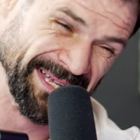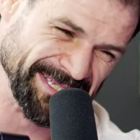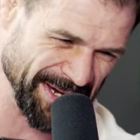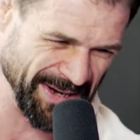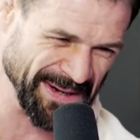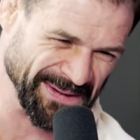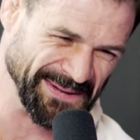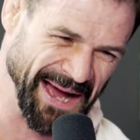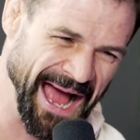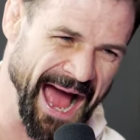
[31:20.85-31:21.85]
So
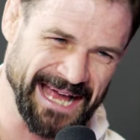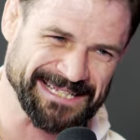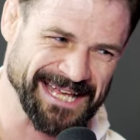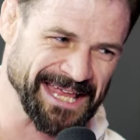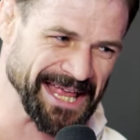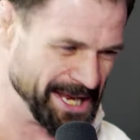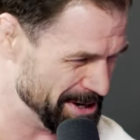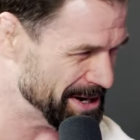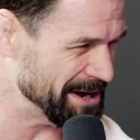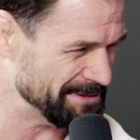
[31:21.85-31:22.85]
I, I said, like,
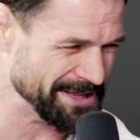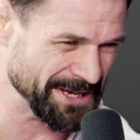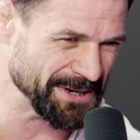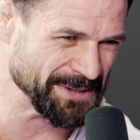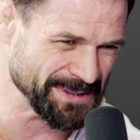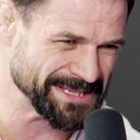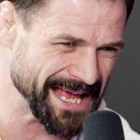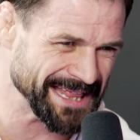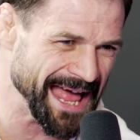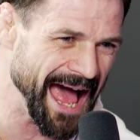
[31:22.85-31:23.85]
you're coming too? Who
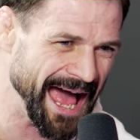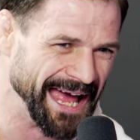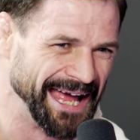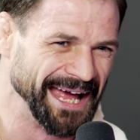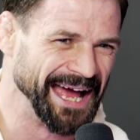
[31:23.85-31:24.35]
said that?